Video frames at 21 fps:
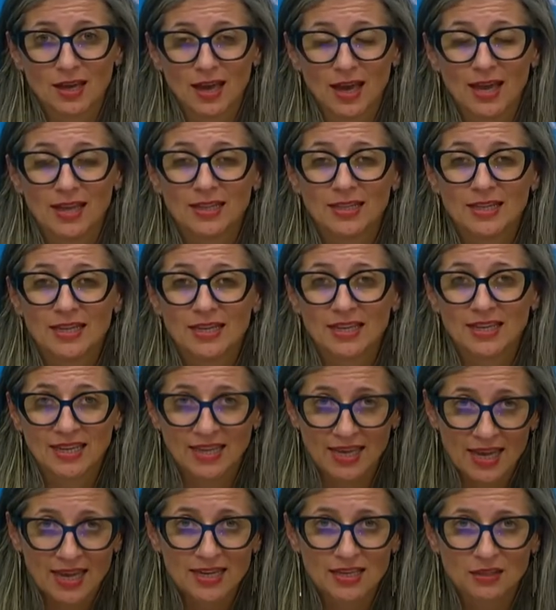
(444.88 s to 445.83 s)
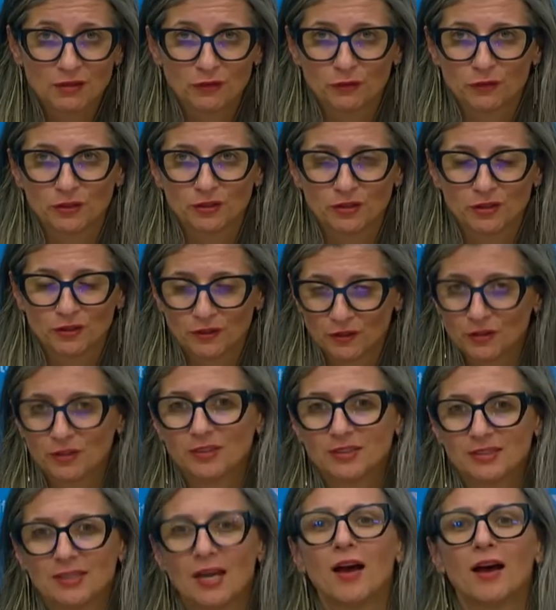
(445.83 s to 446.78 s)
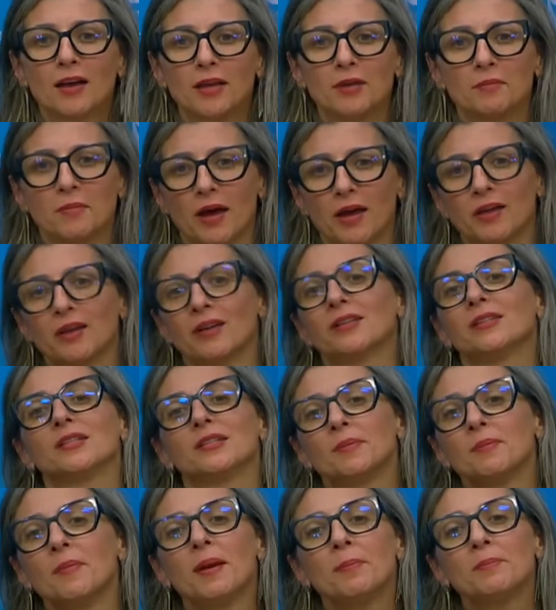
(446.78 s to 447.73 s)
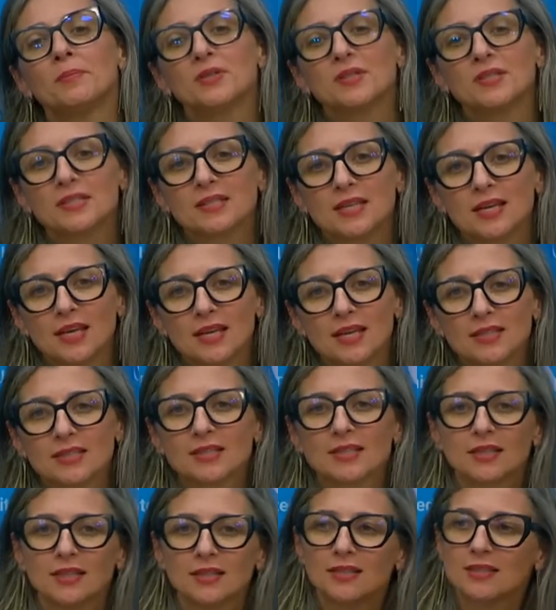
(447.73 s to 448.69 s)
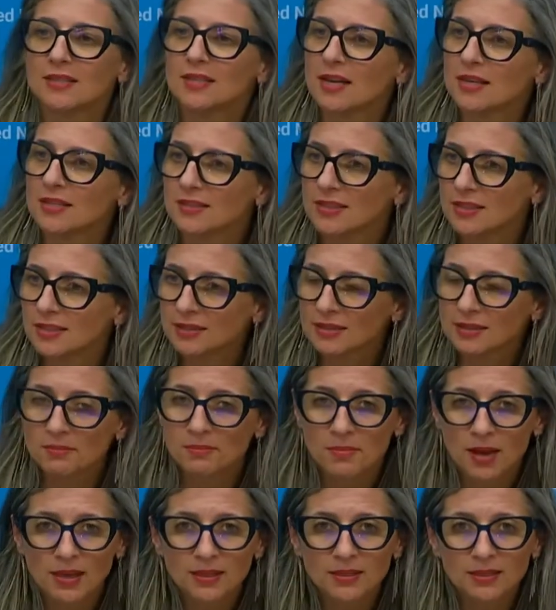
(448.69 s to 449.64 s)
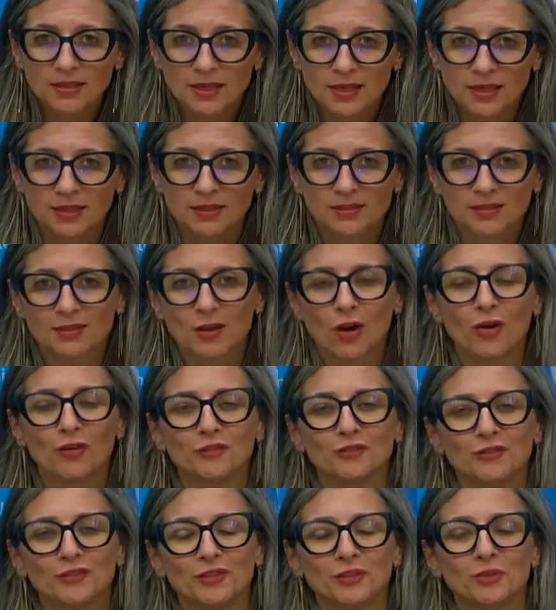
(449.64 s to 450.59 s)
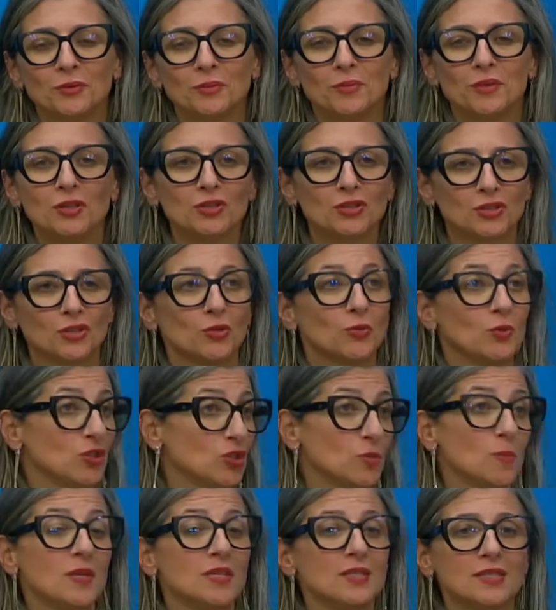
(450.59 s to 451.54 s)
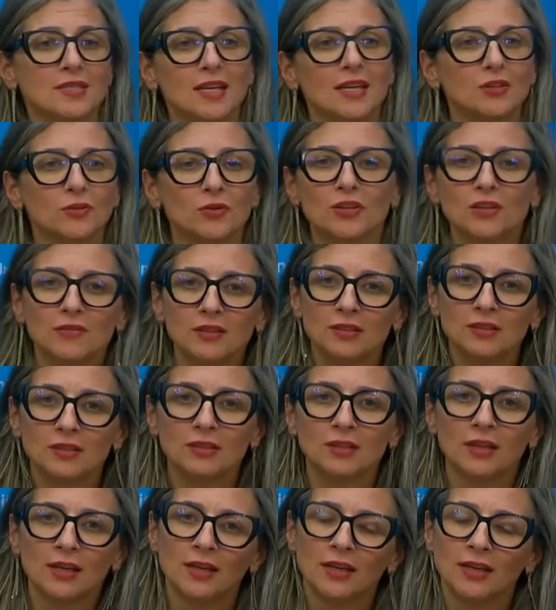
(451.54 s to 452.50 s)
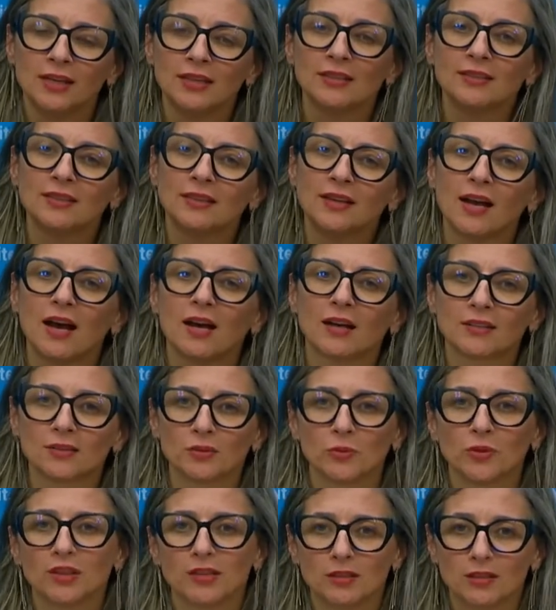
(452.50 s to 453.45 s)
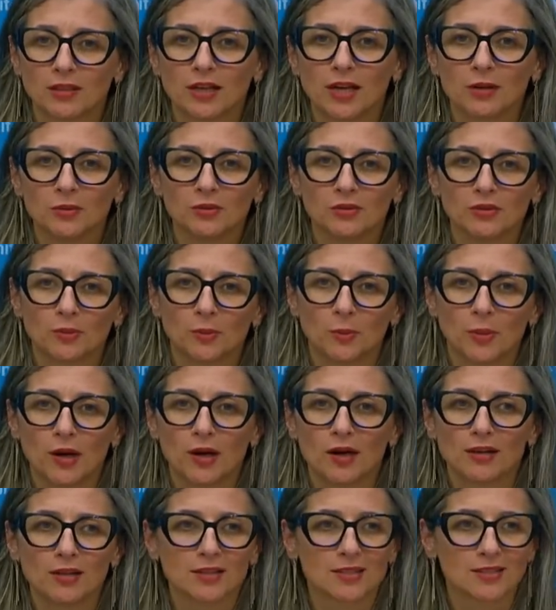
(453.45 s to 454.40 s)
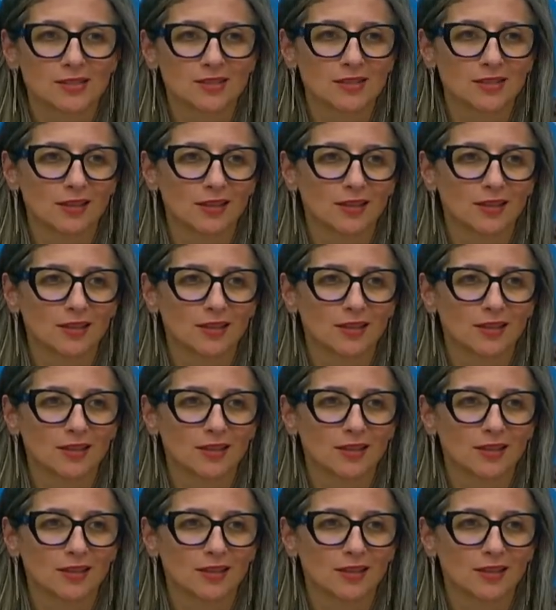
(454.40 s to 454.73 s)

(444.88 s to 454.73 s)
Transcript: And again, for the third time, I heard the member states criticizing the mandate of the Commission, which means they don't even interact with their counterparts